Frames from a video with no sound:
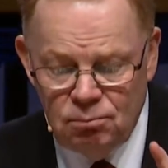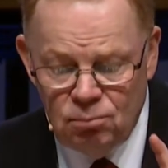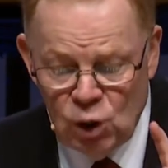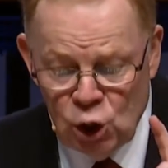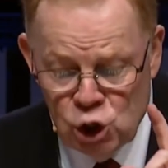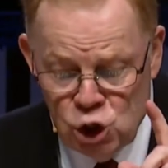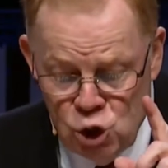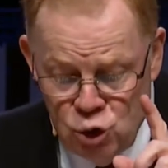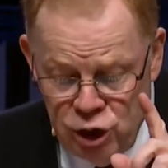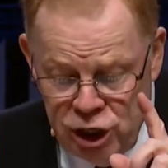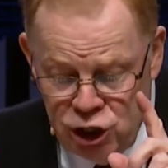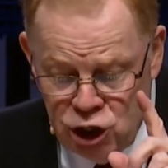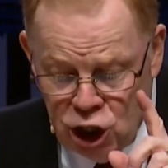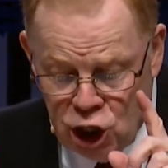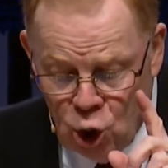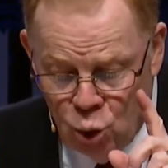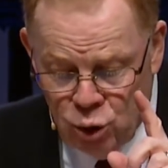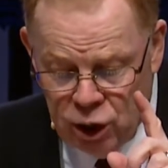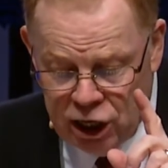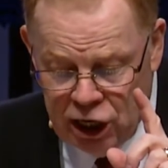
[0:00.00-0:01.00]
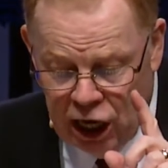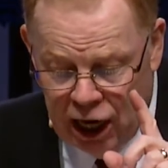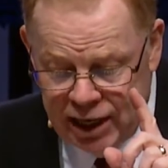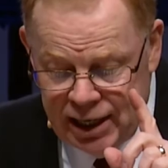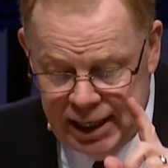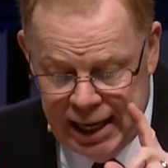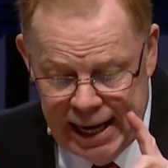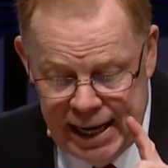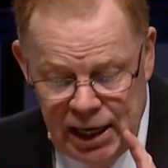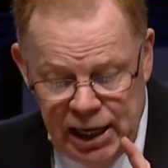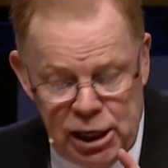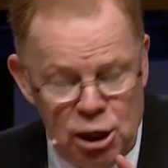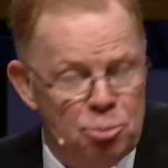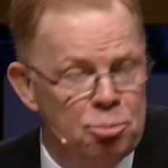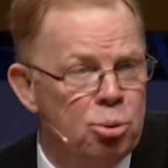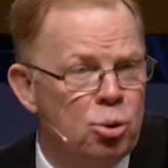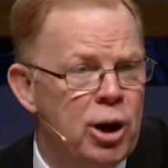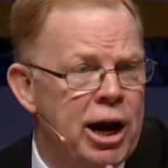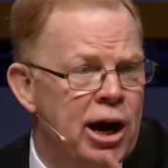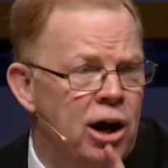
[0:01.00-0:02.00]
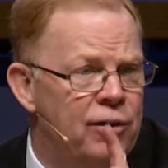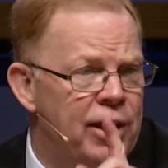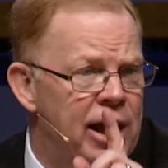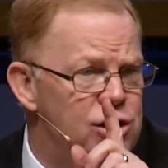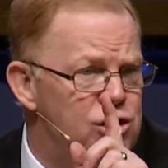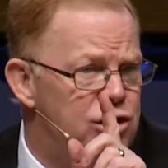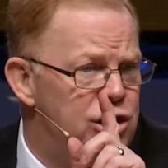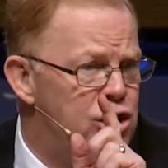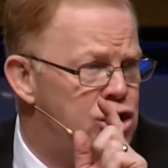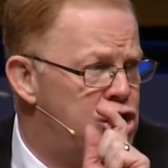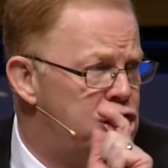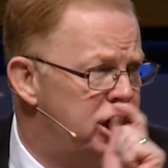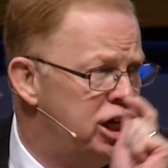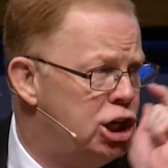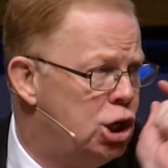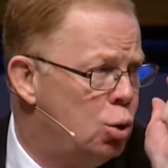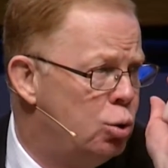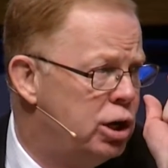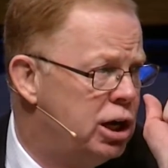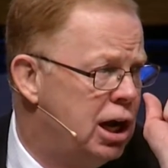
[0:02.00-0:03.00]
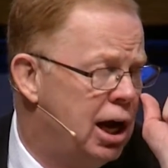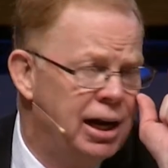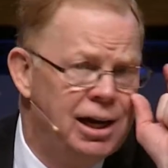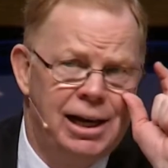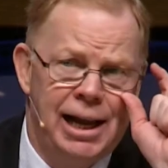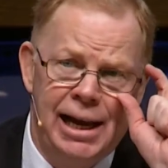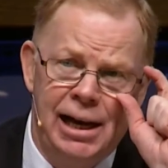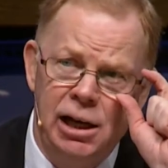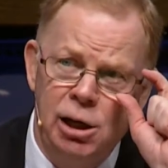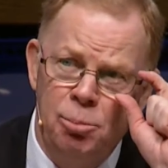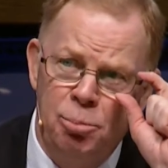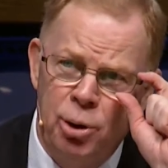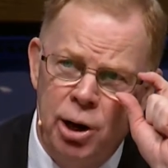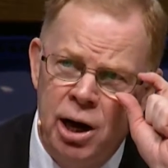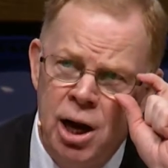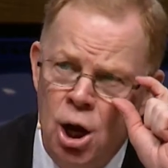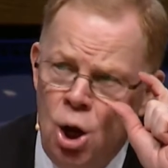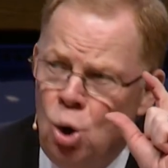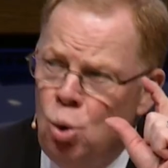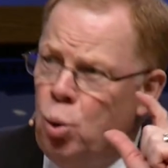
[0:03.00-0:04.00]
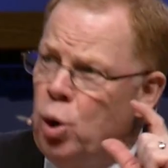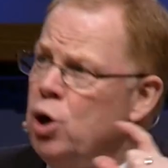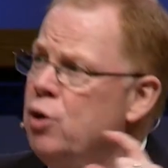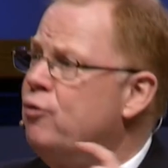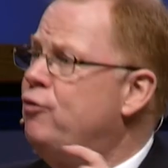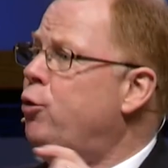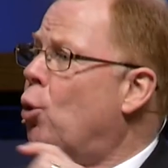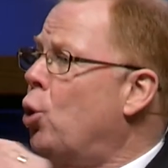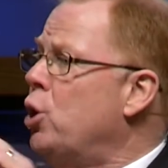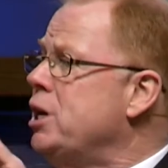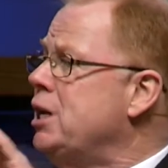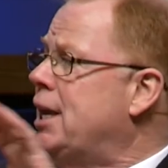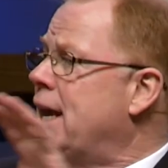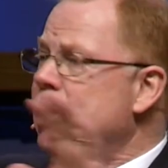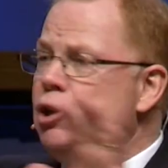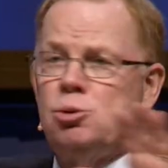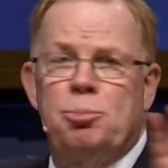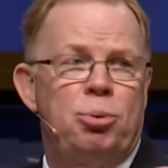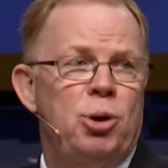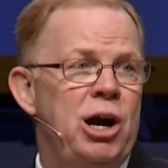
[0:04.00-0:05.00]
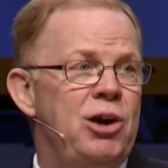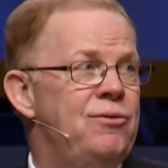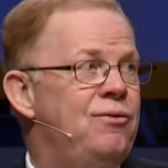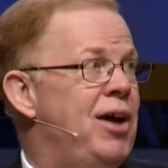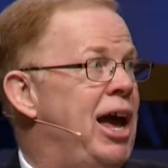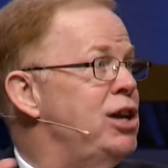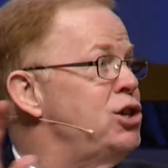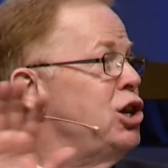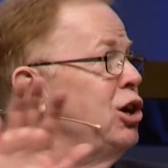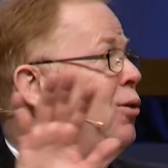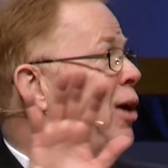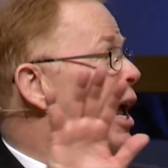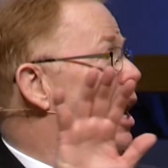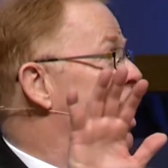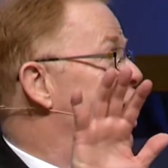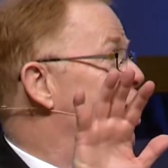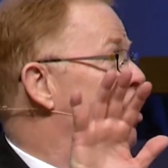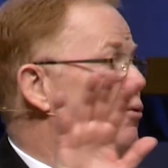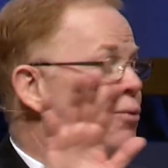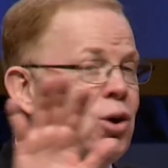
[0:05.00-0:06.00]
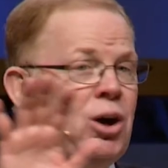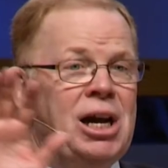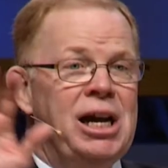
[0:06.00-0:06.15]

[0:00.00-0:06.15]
you need to go to God daily in prayer. That's the G, go to God daily in prayer. We're in 40 days of prayer and fasting right now for